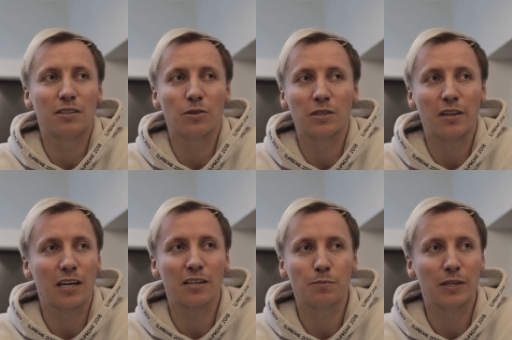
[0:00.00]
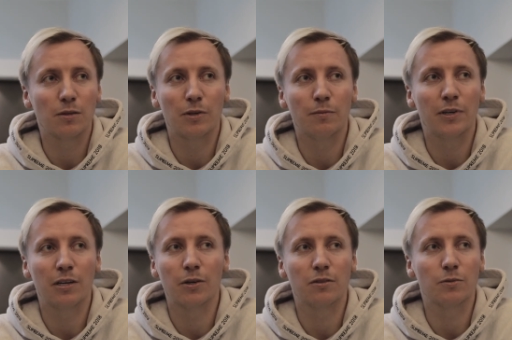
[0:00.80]
the only thing I spent a bit of
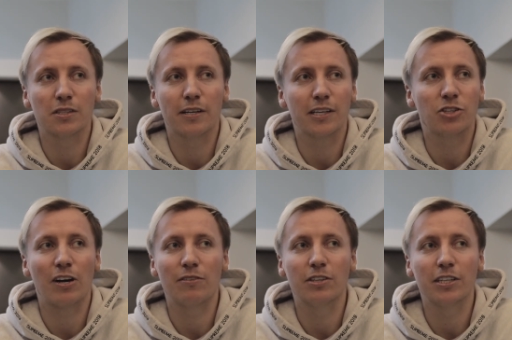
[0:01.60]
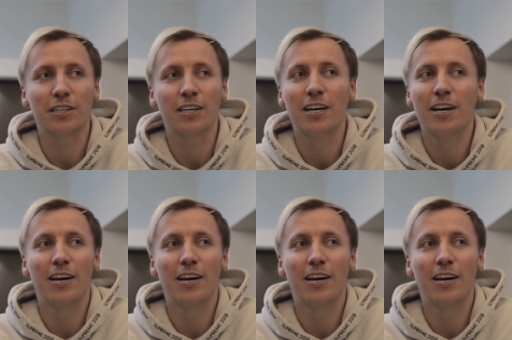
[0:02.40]
money on was like traveling,